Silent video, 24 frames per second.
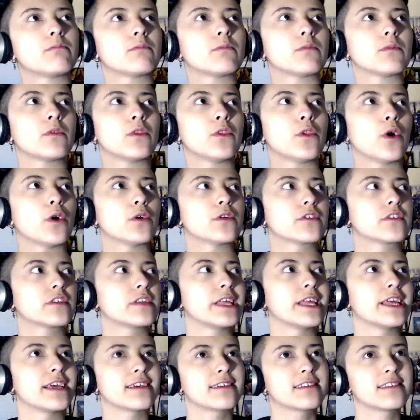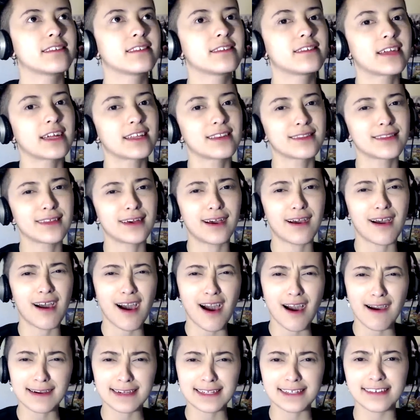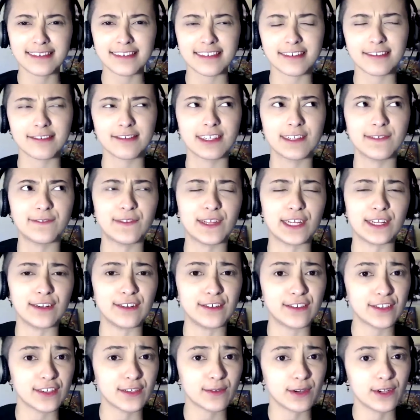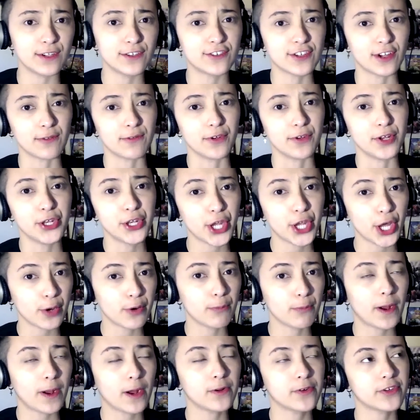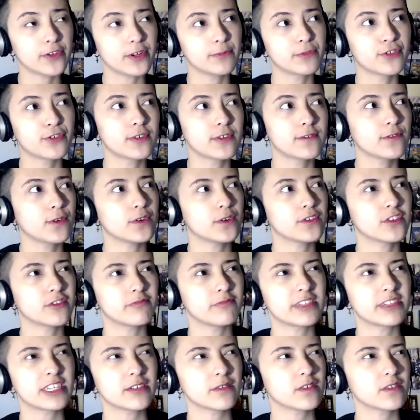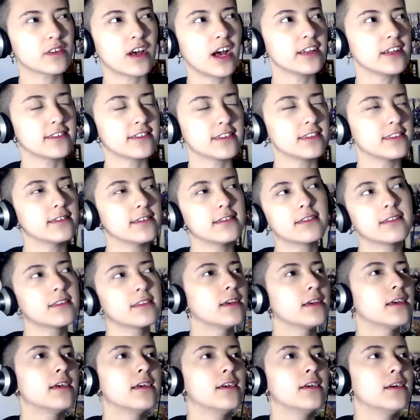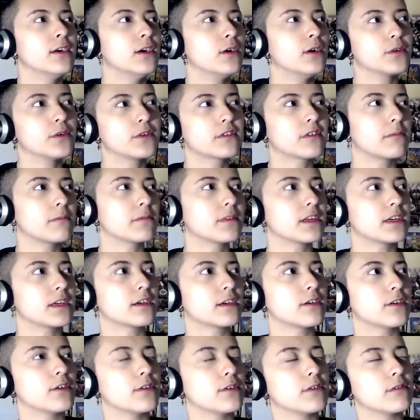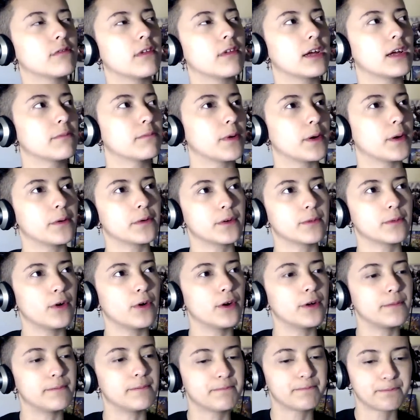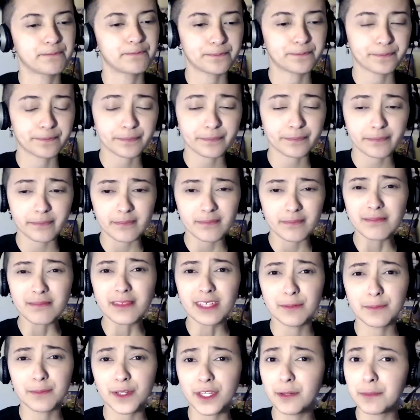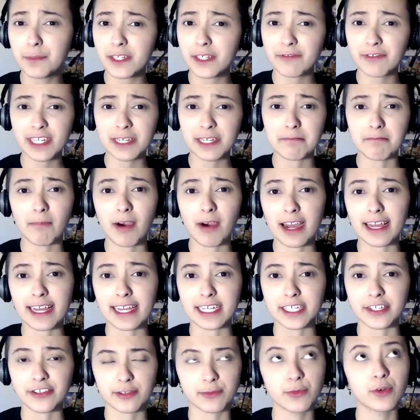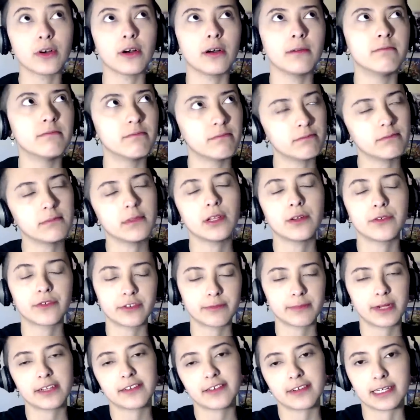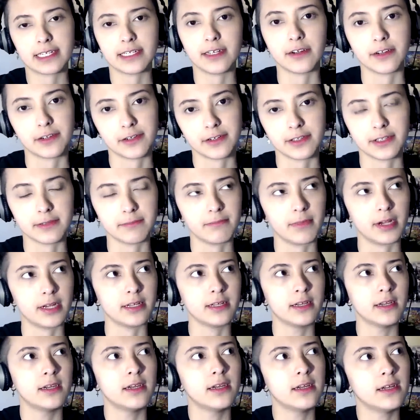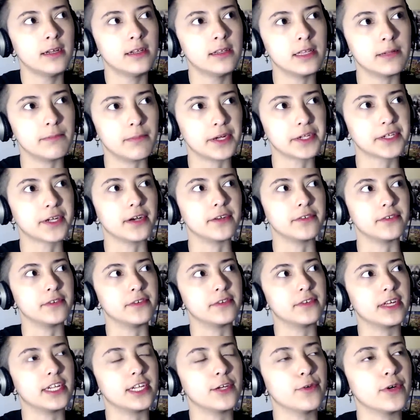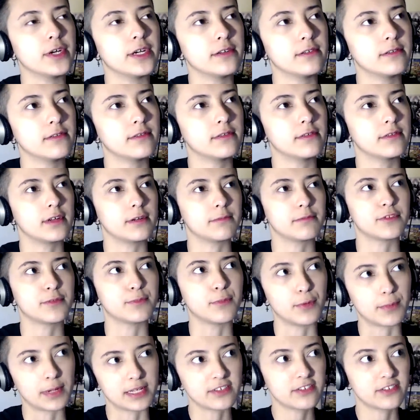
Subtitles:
Not to the extent that I do, and if they do, I don't know about it. I'm sure I've got some little cousins or something who like Pokemon, but nobody really my age. I'm dramatically younger than my cousins anyway. It's more my